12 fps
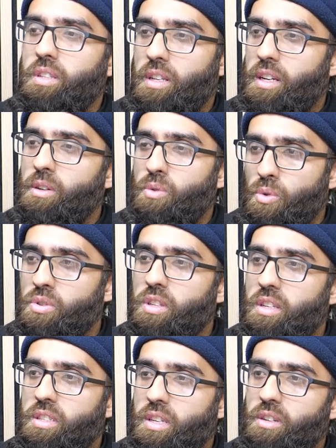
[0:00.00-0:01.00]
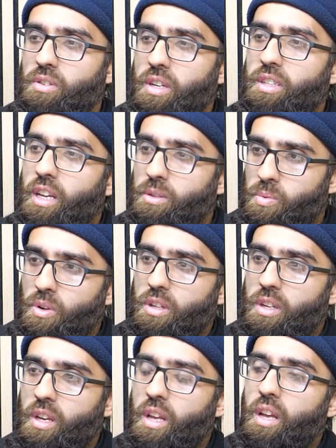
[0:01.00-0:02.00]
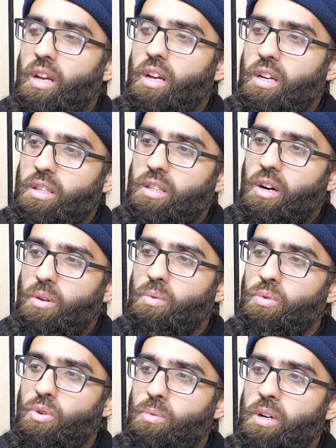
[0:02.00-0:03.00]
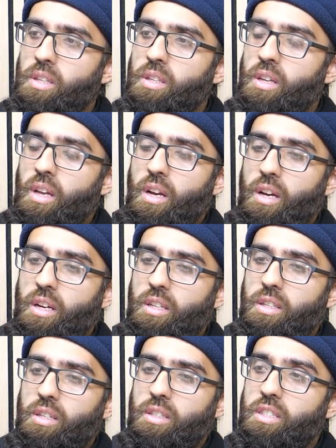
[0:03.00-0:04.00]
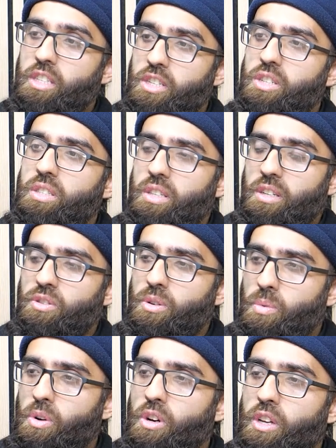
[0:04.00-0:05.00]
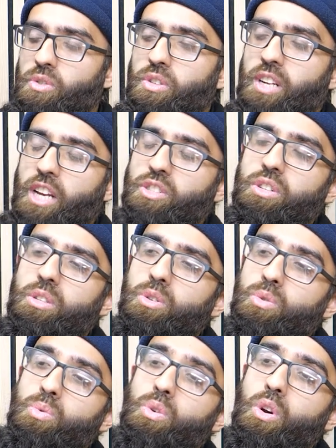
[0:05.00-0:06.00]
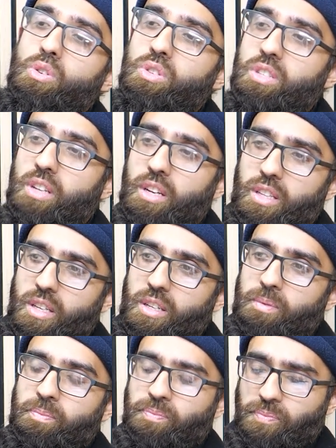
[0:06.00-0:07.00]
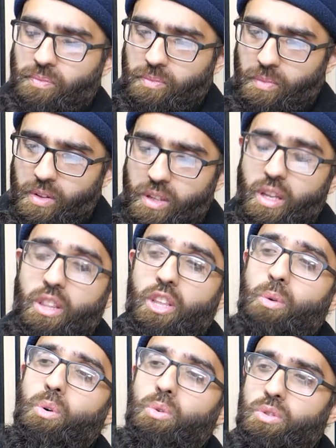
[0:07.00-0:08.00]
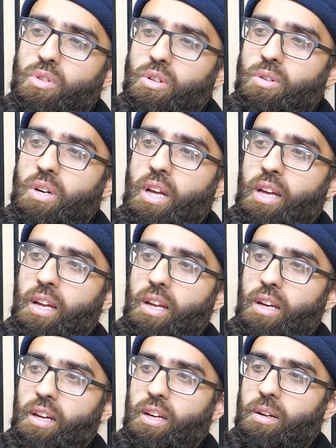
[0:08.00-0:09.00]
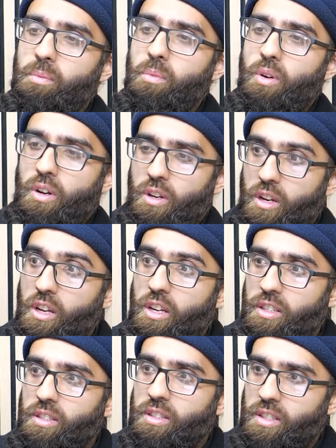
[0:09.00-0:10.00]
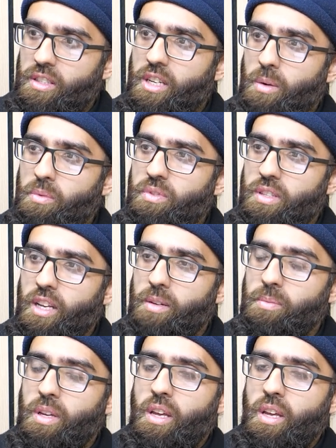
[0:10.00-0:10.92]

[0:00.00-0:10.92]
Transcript: Loosely said, right? That's what the Darul Deoband, the teachers, etc. were. And so naturally, those who were going to study there, they will also learn this type of Islam.